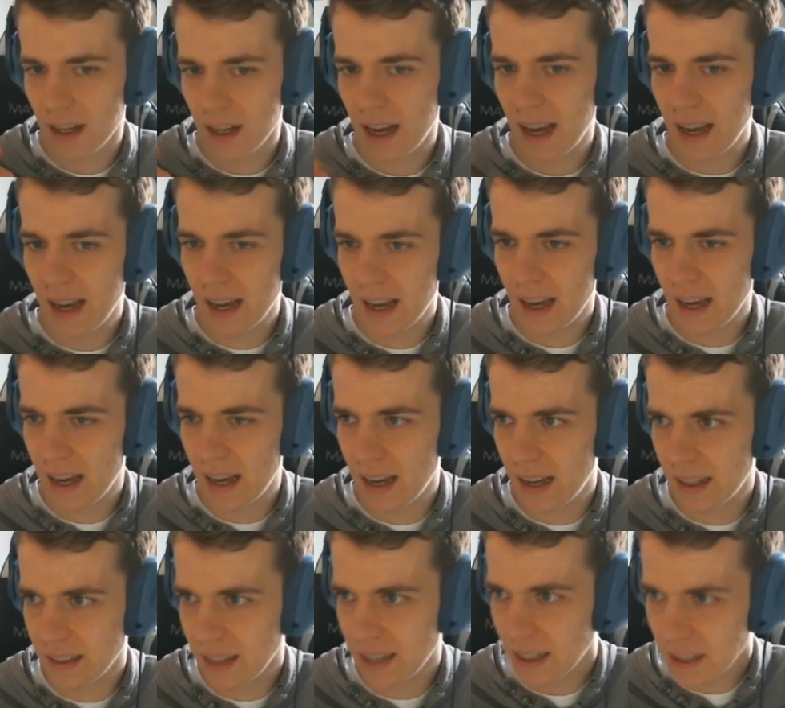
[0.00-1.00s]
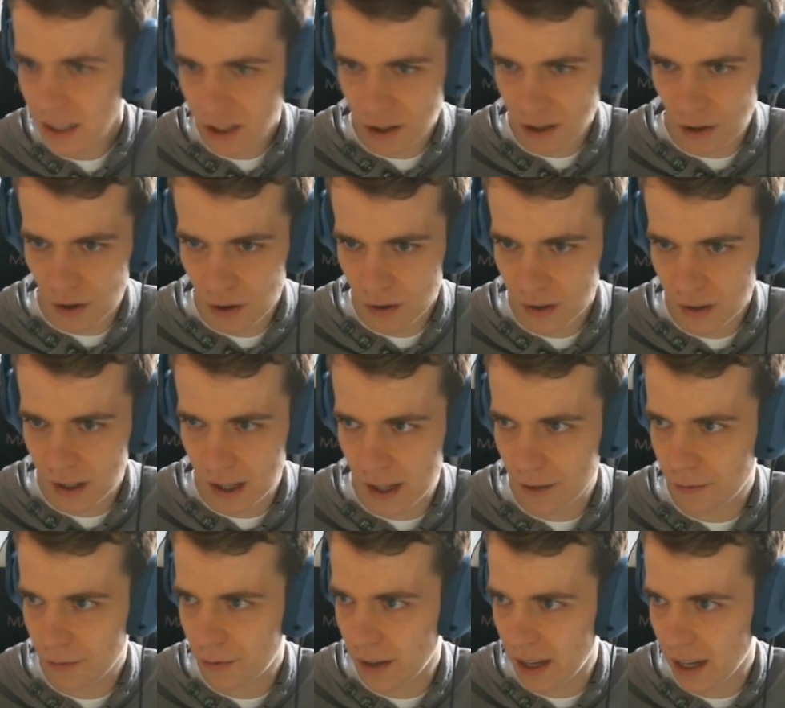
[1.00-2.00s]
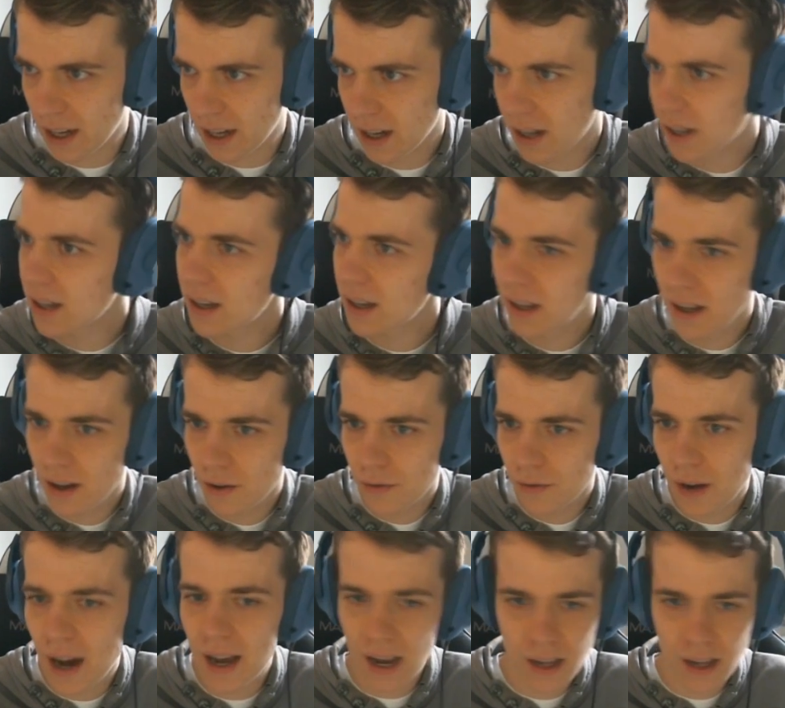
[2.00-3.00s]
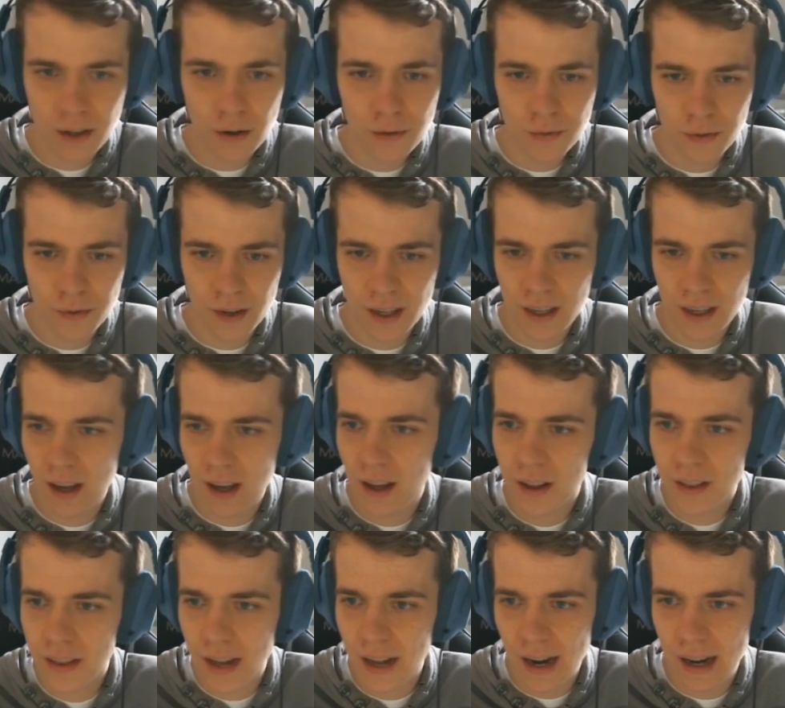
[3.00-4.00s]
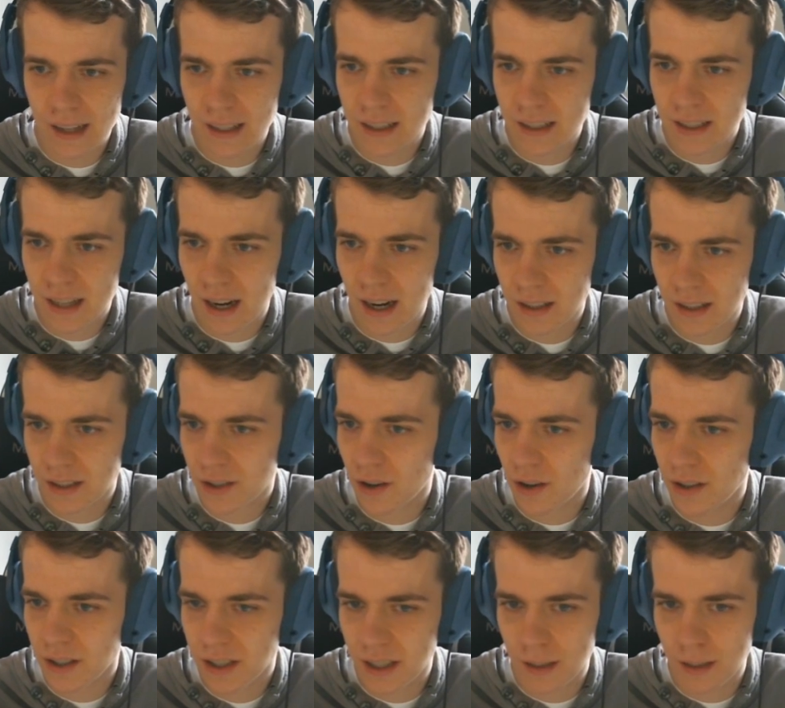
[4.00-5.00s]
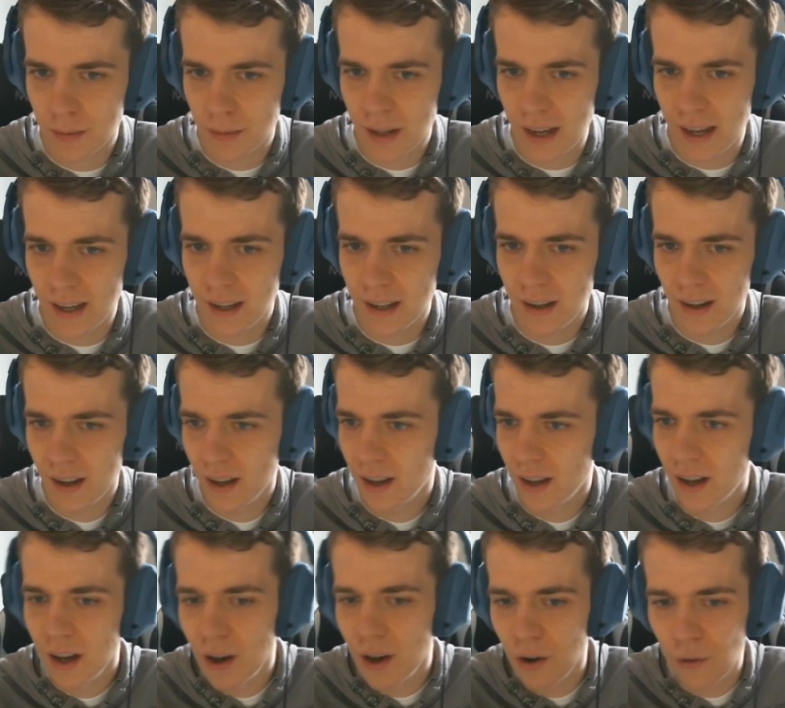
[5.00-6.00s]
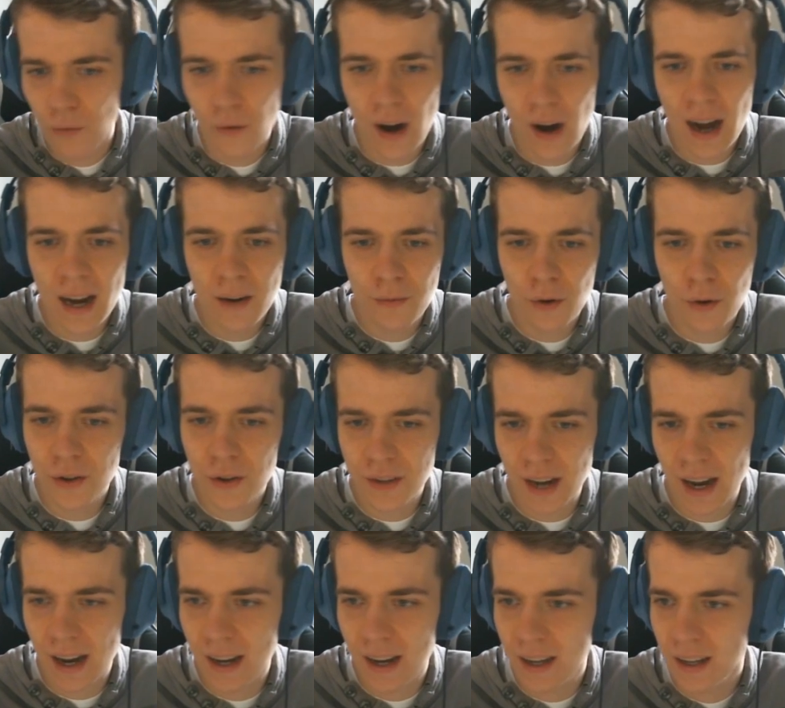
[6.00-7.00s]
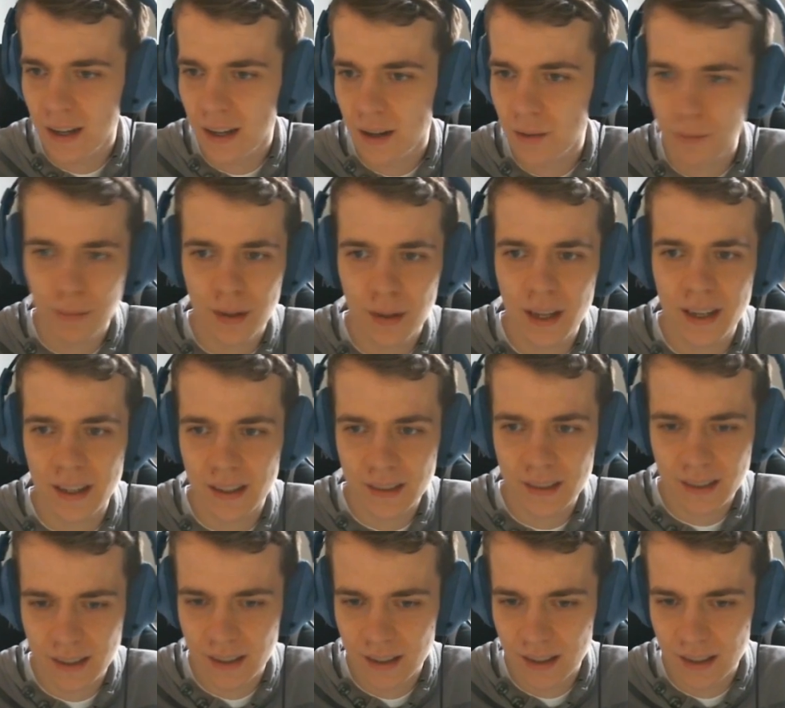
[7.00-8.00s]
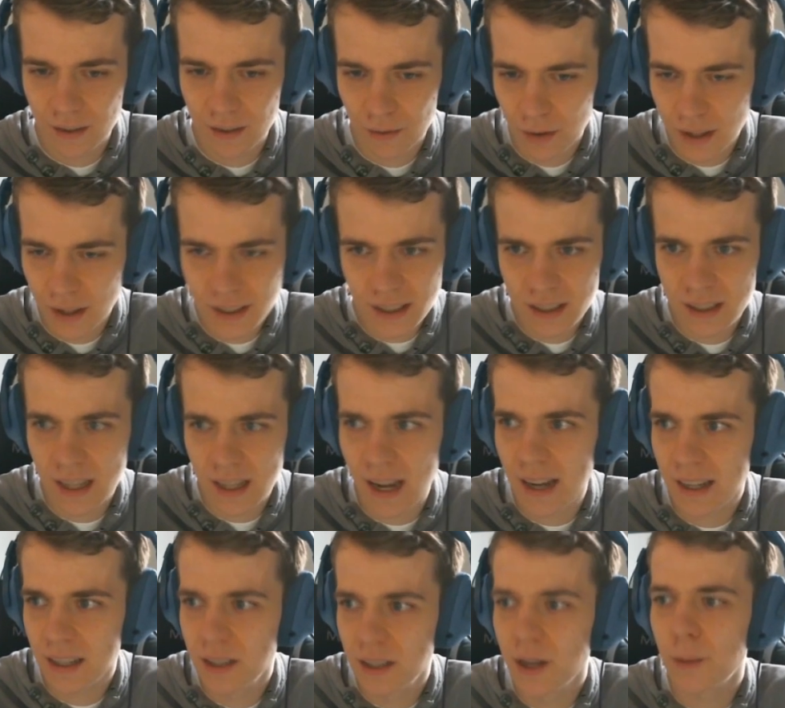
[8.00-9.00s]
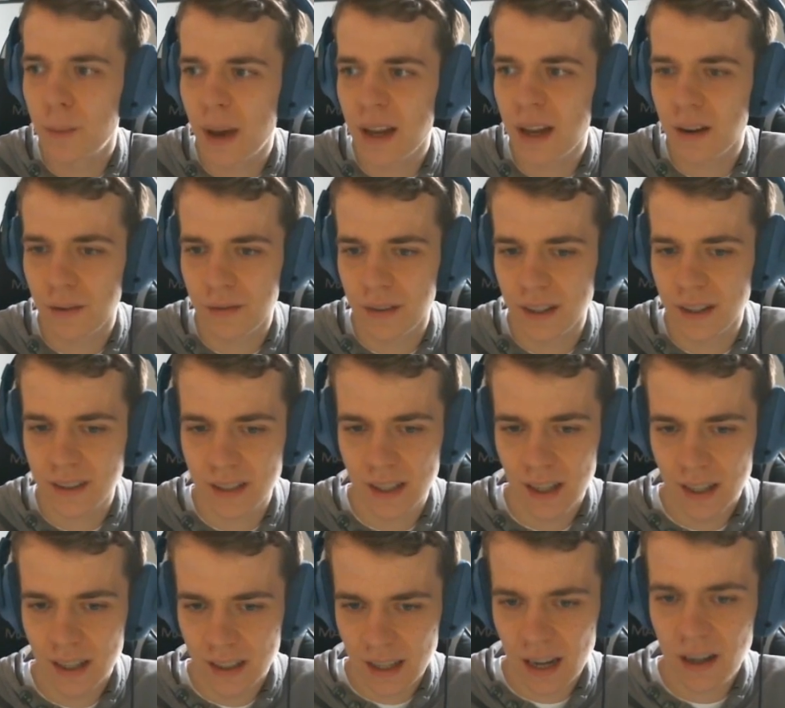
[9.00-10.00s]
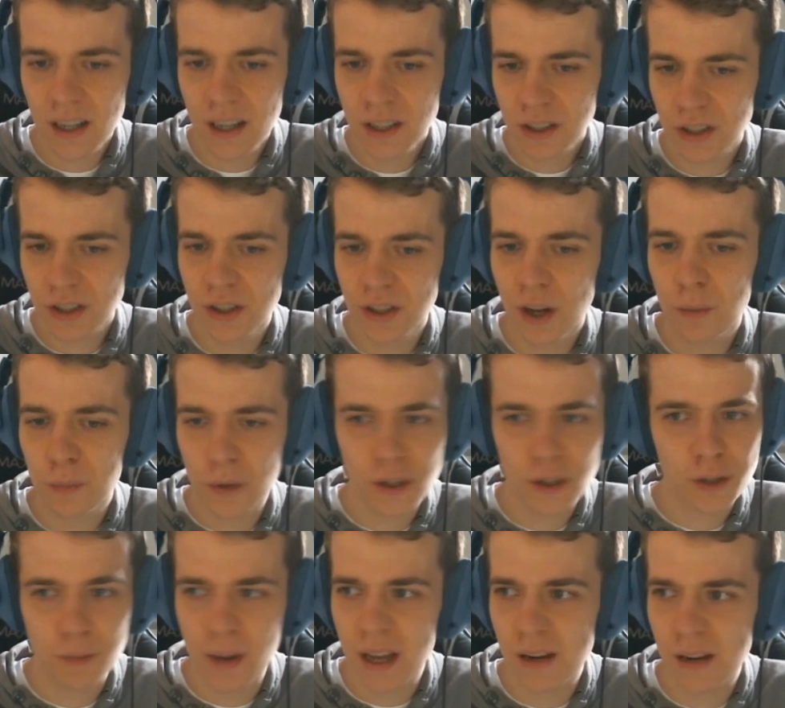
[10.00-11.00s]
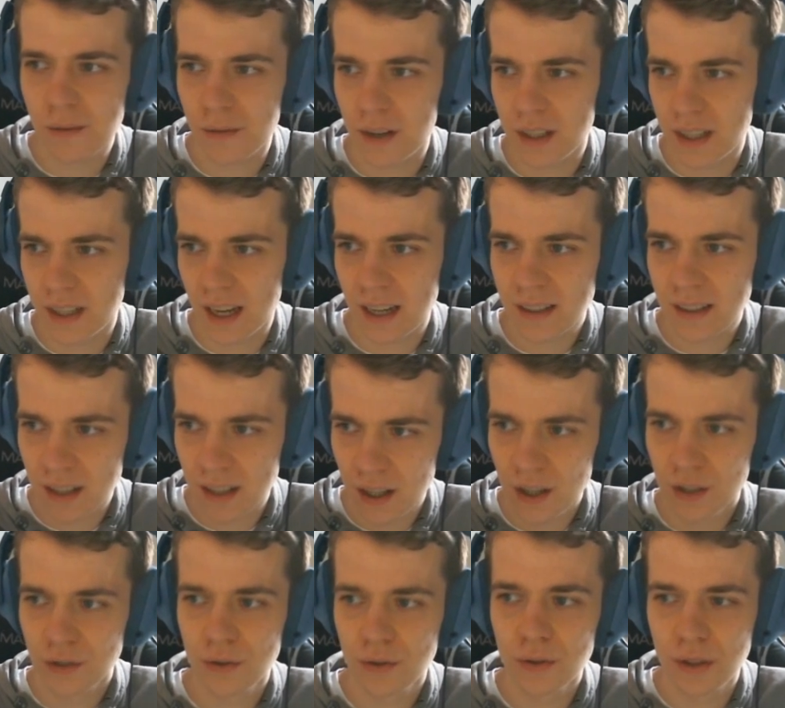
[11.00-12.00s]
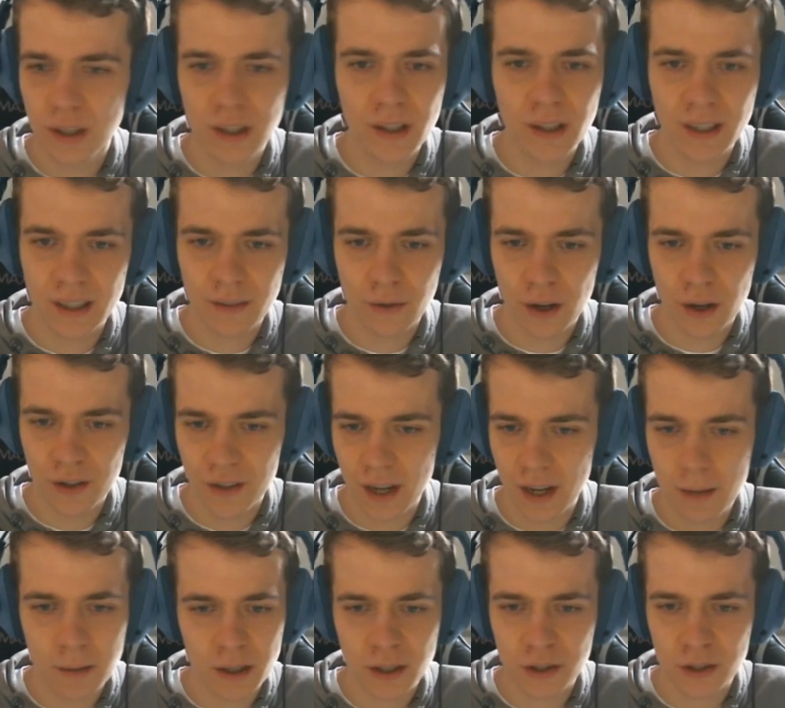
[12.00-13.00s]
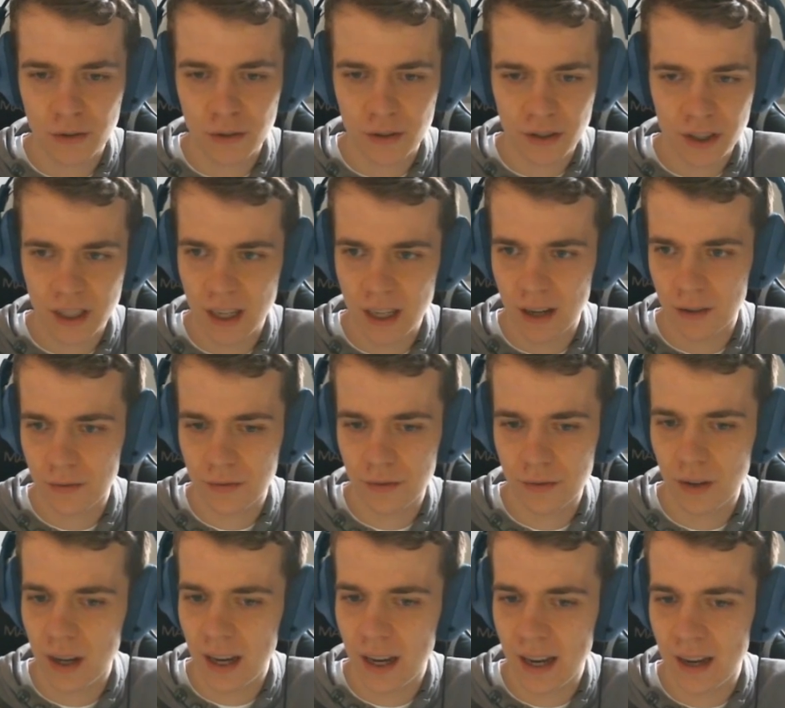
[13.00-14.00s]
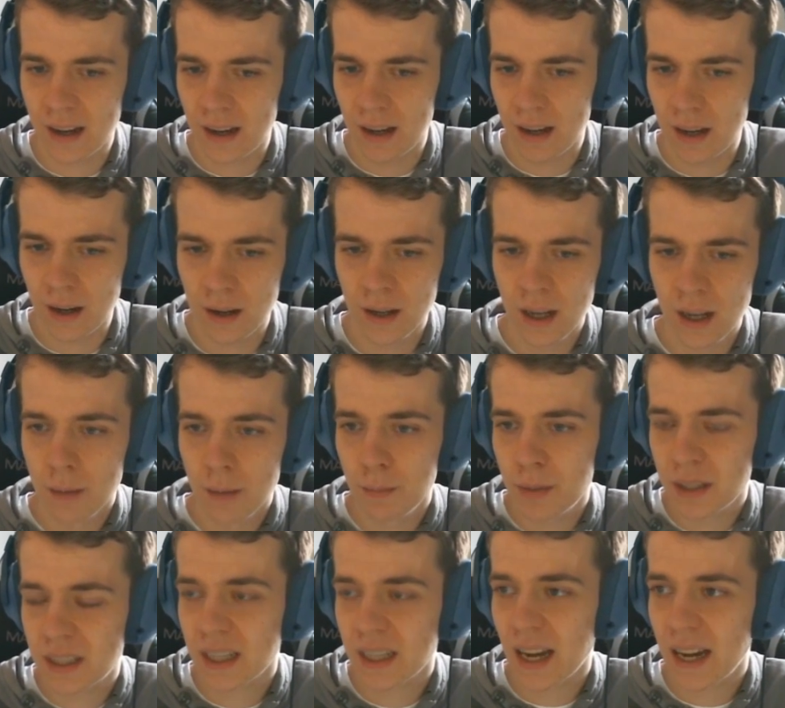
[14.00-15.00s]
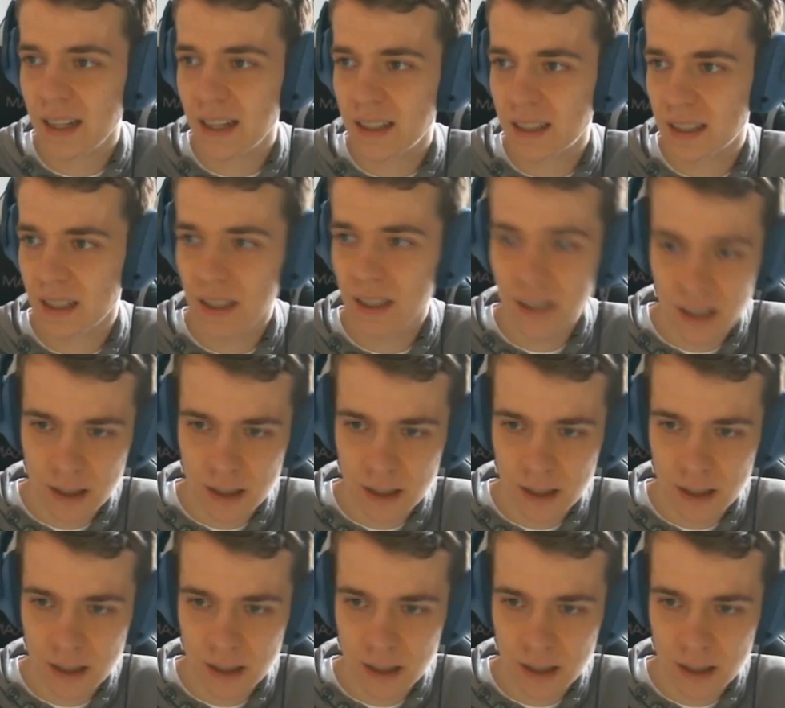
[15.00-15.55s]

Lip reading: And that is the only thing why I don't think this card is going to see play. Why would I play it? What is like the benefit? There is just not much benefit yet to dealing 1 damage to yourself. Besides the